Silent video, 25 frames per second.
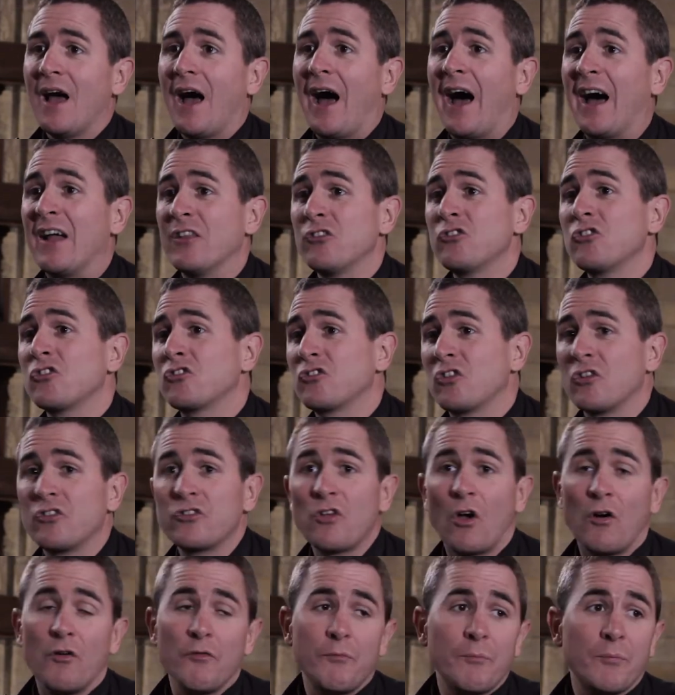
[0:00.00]
And just to
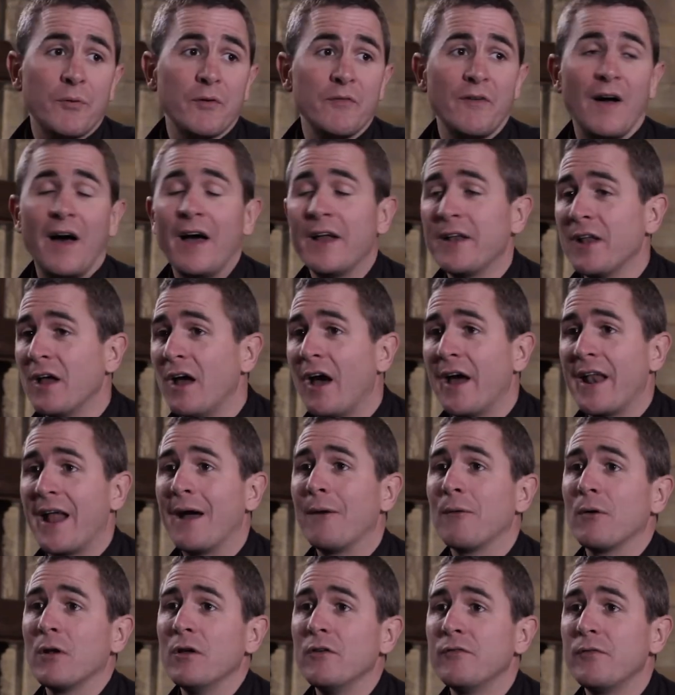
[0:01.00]
sort of provide a, an
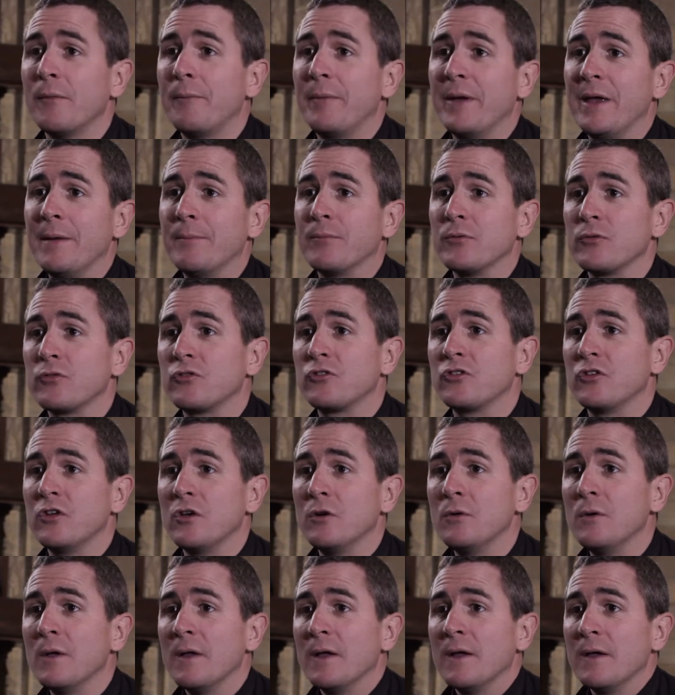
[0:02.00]
outlet for people
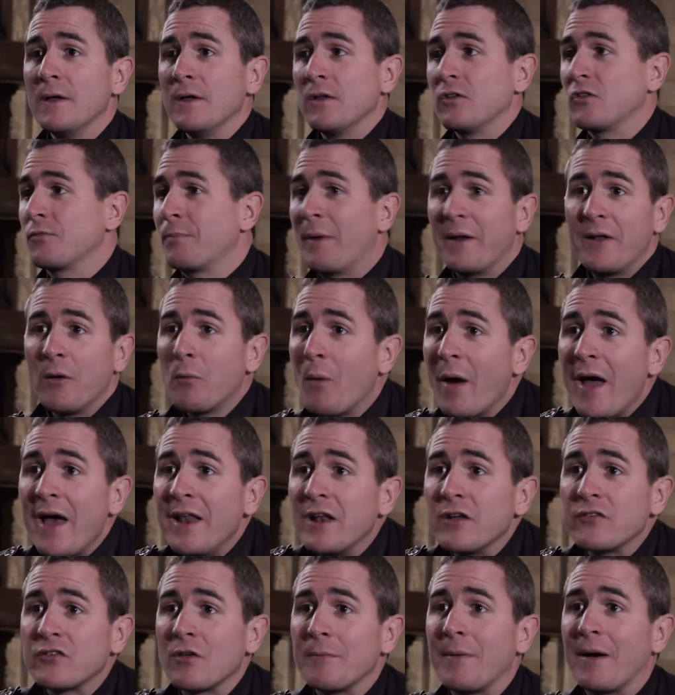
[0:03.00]
to spread
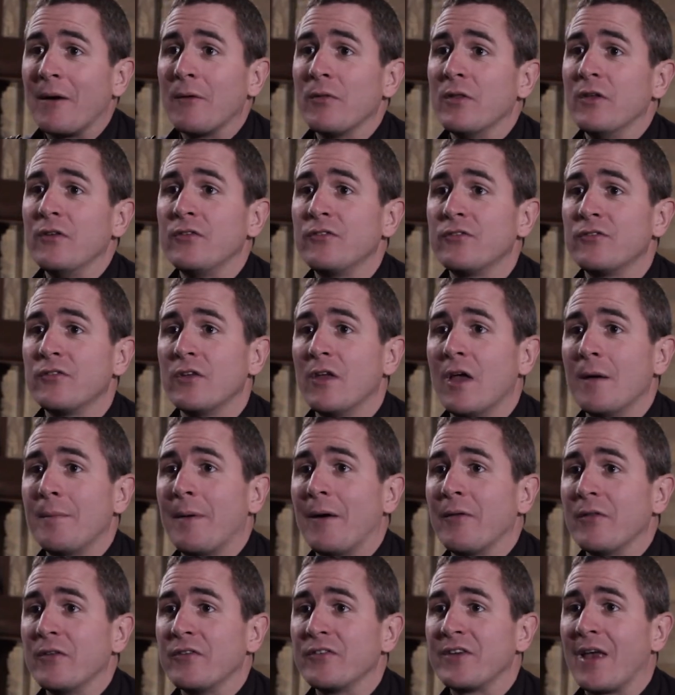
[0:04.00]
awareness about this
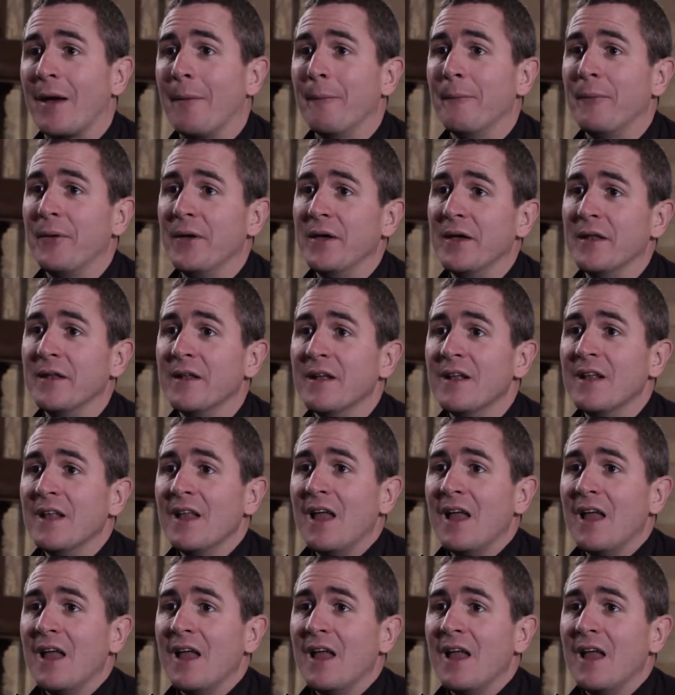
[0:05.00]
about this campaign.